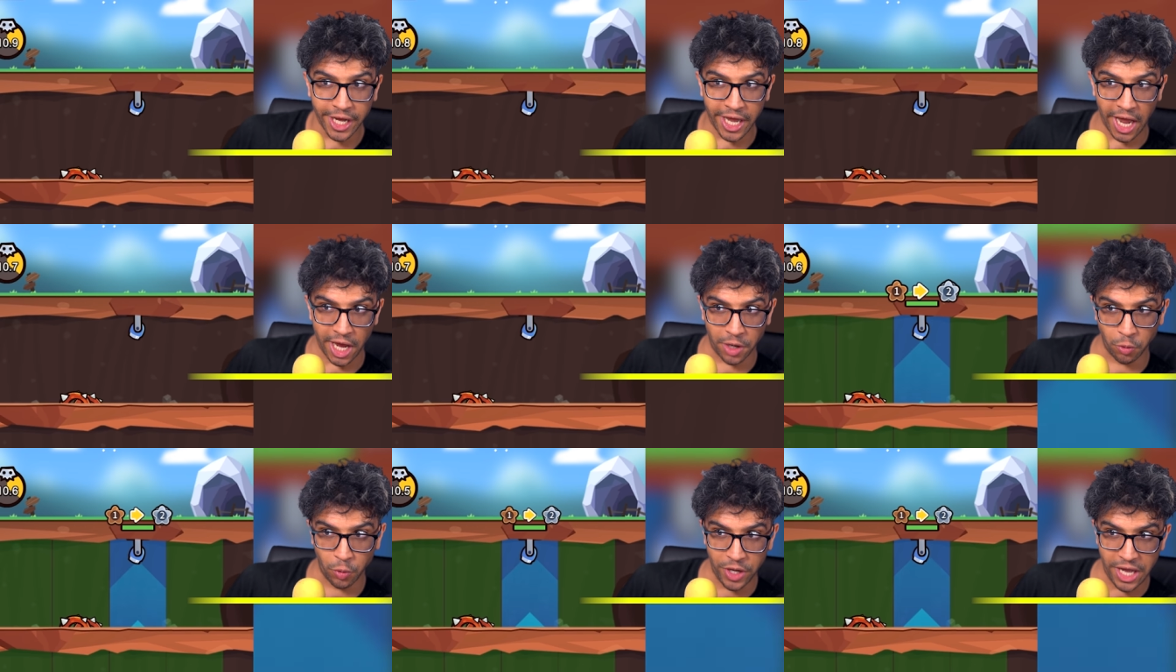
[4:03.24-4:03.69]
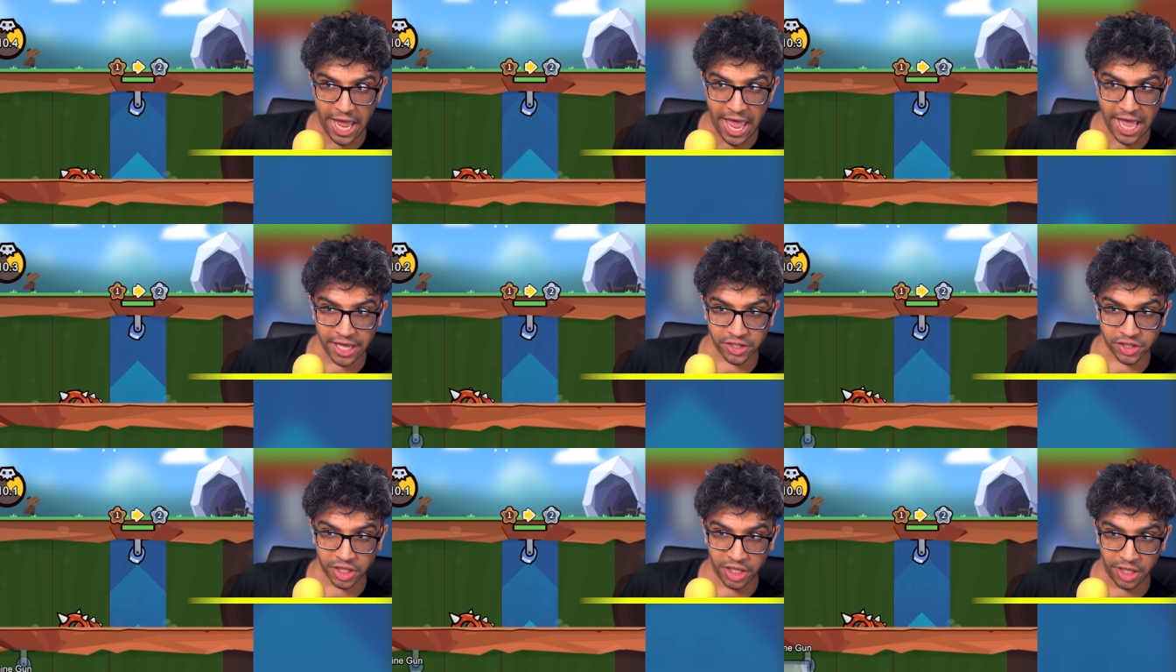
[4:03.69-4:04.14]
Can we
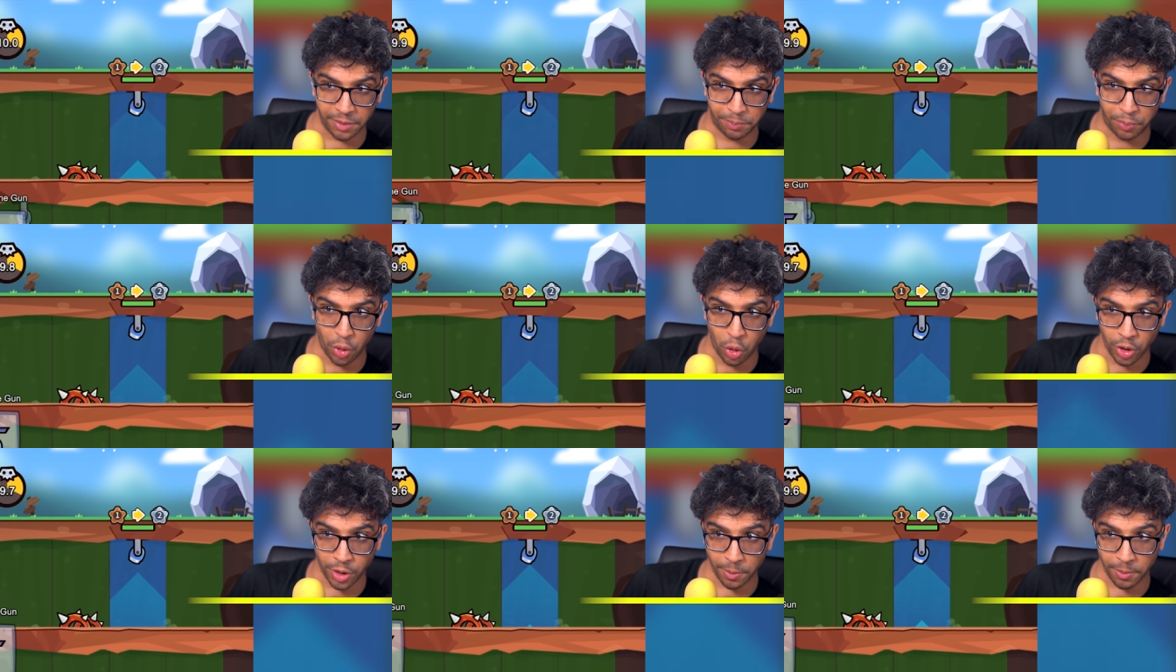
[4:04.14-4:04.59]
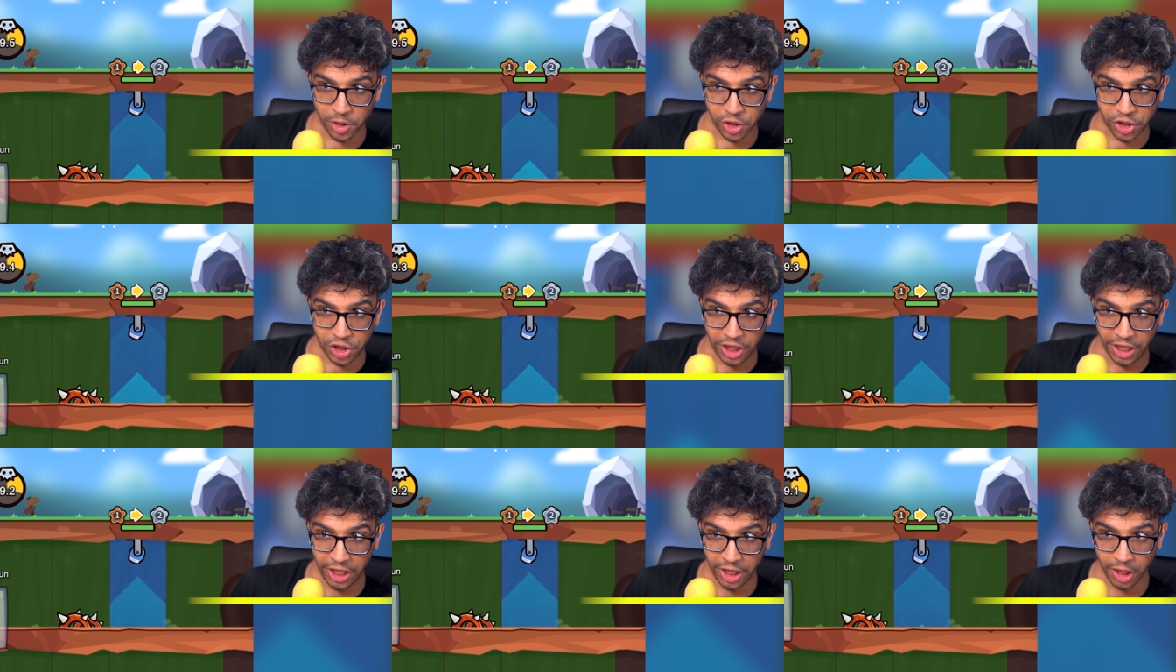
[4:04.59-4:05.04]
actually put
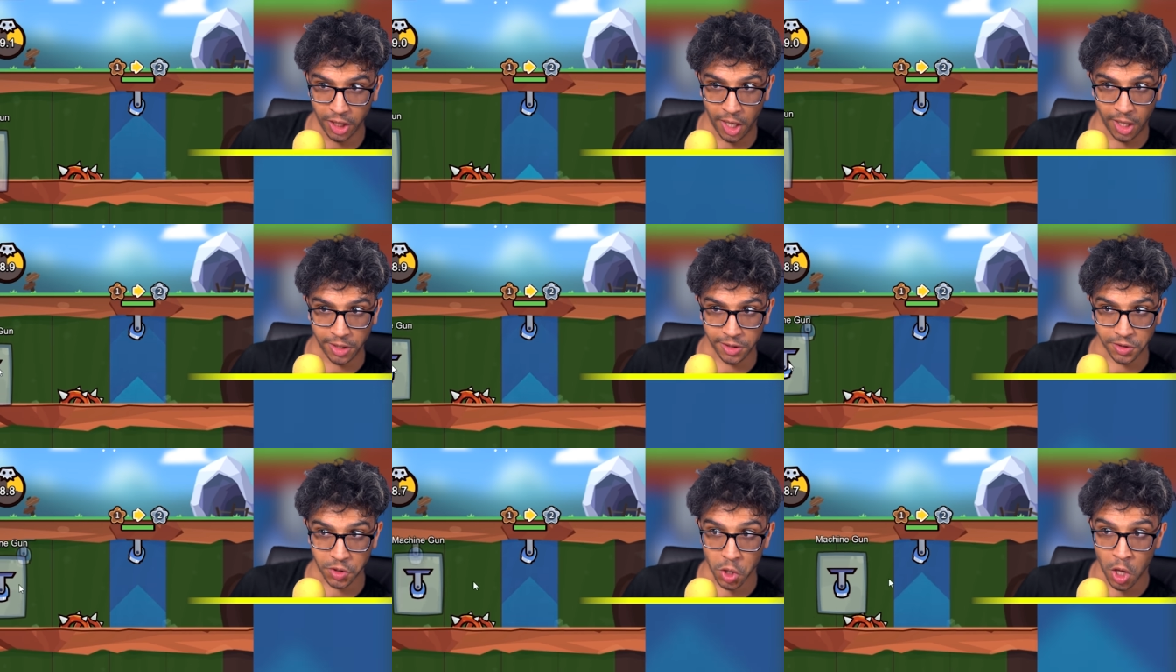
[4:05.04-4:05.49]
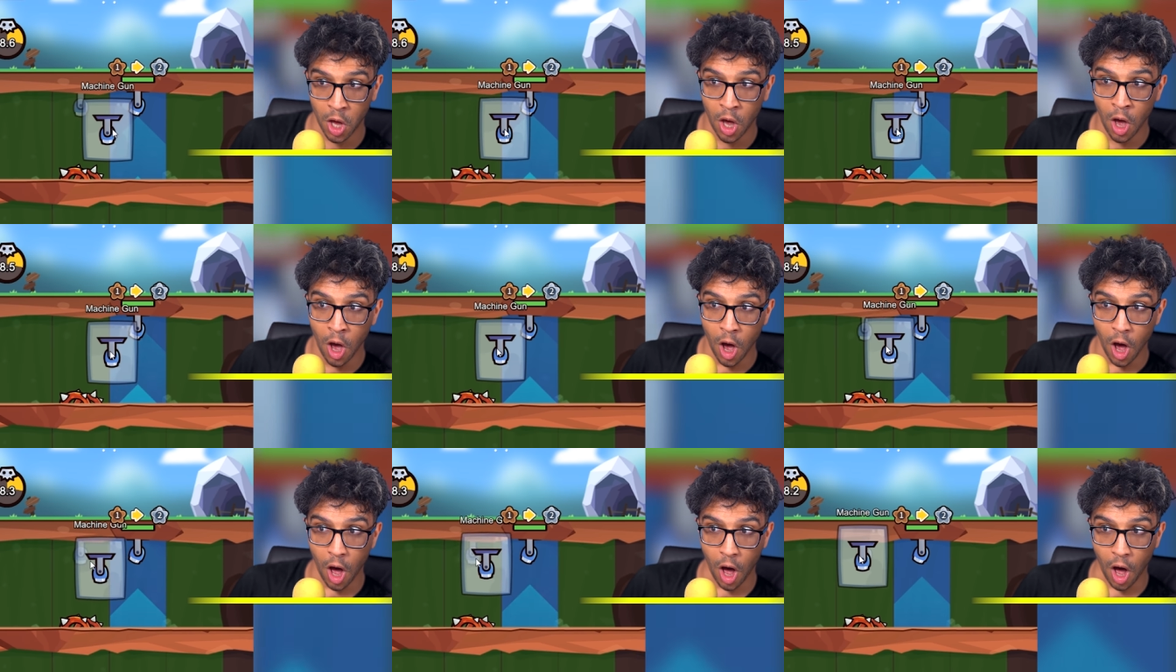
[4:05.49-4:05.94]
machine guns
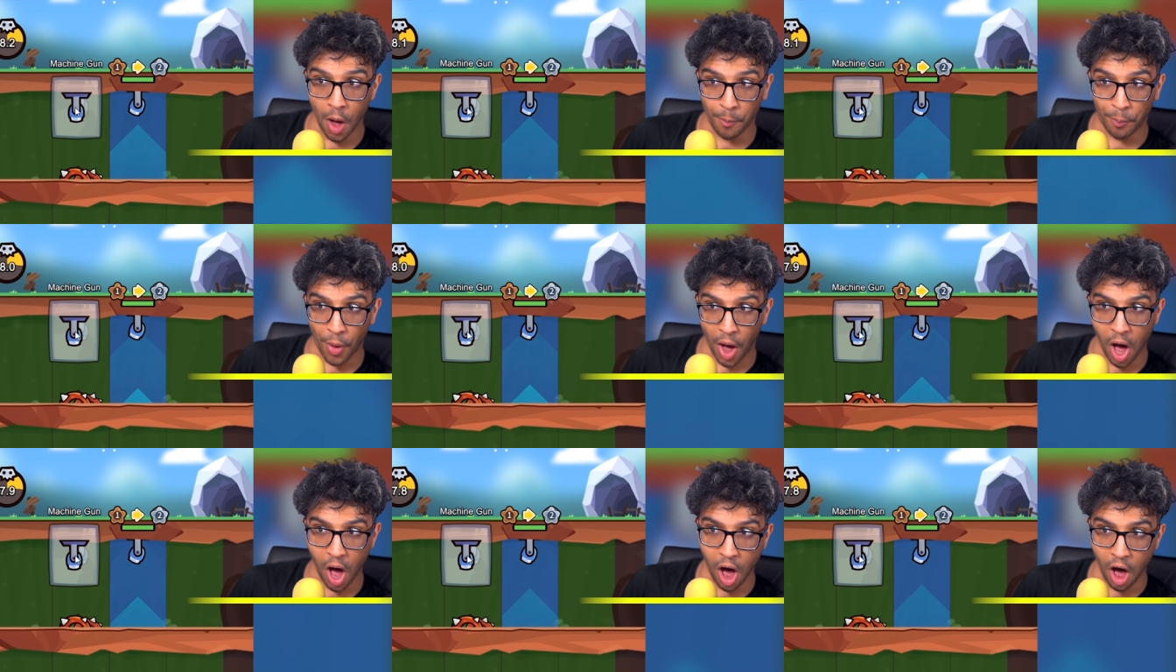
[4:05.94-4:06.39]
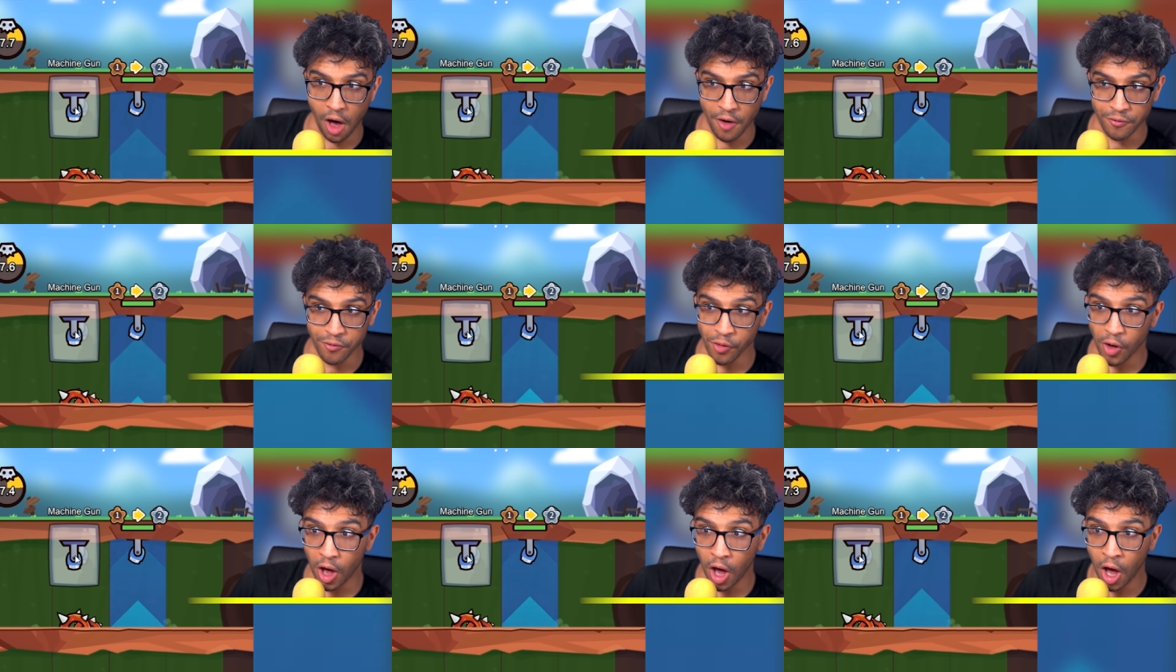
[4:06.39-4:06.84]

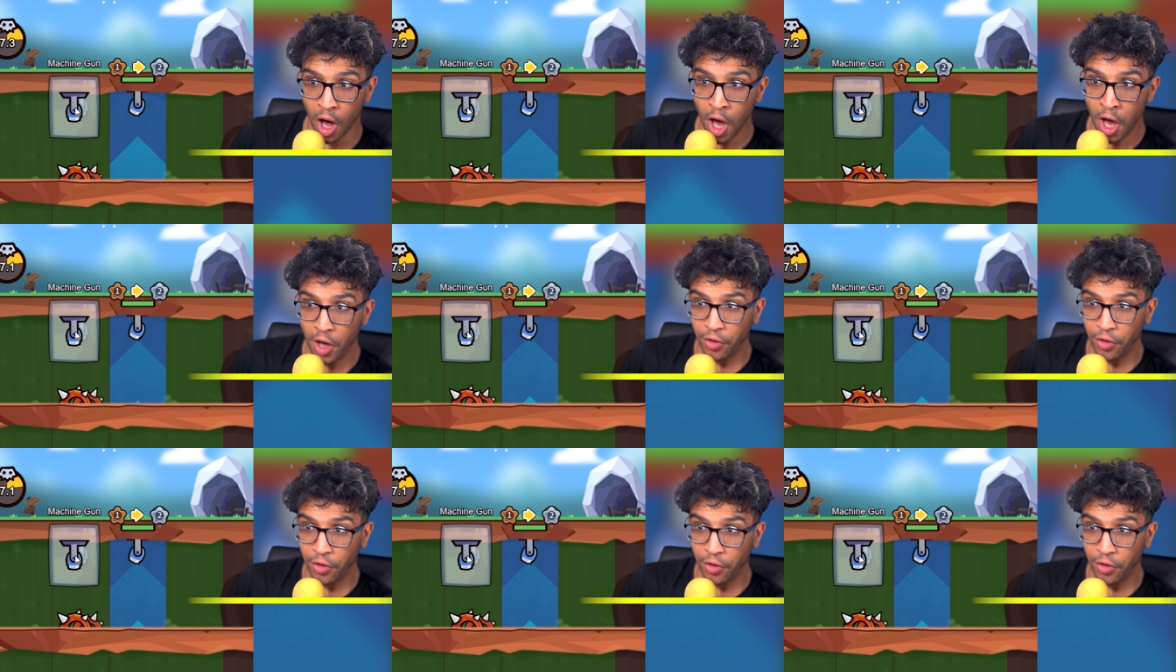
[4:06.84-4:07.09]
above the